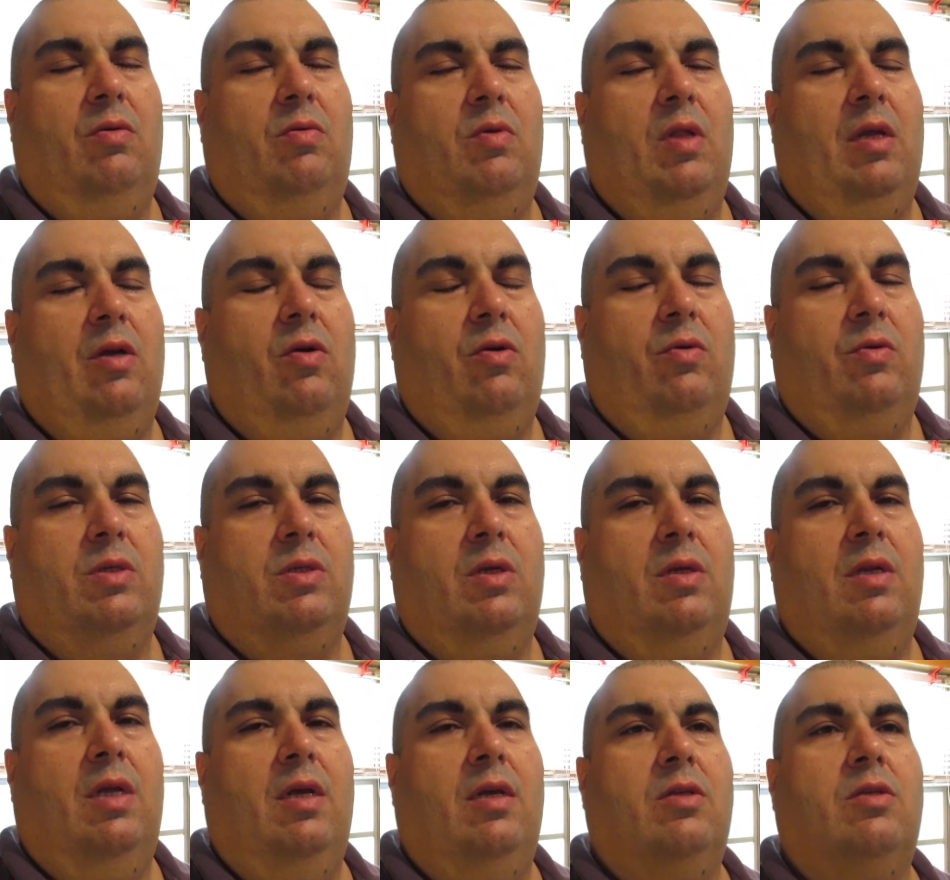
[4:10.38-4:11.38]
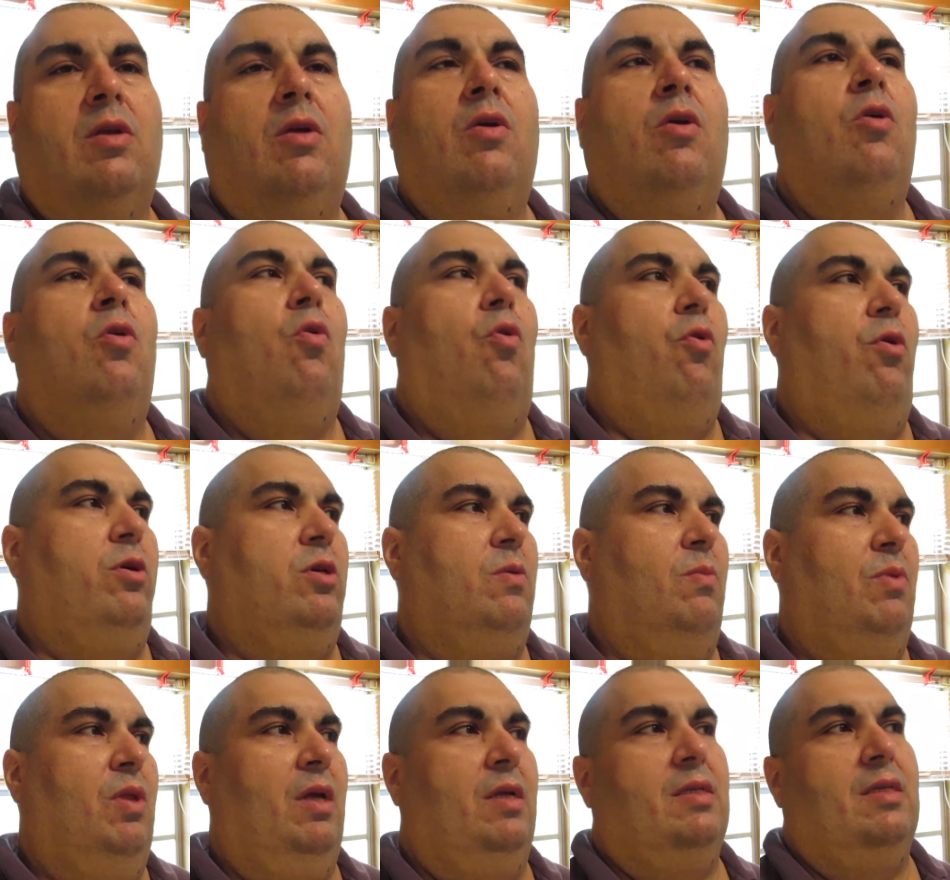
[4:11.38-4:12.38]
they cook on Sundays, or
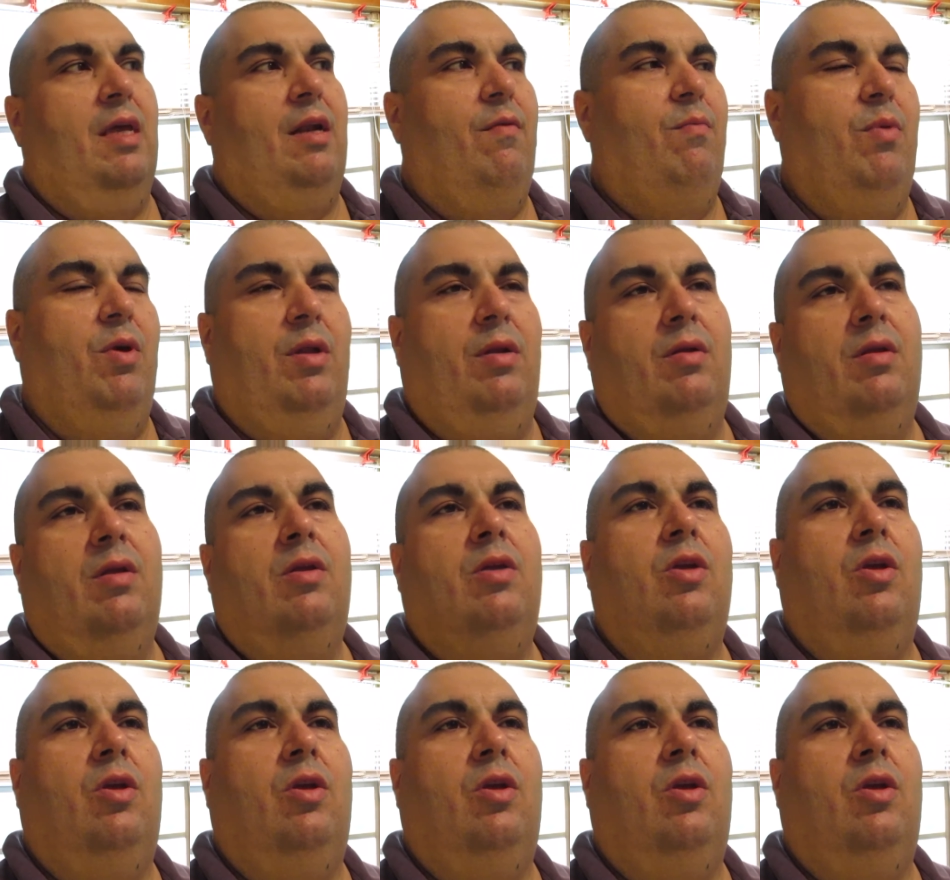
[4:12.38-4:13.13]
some things that have been,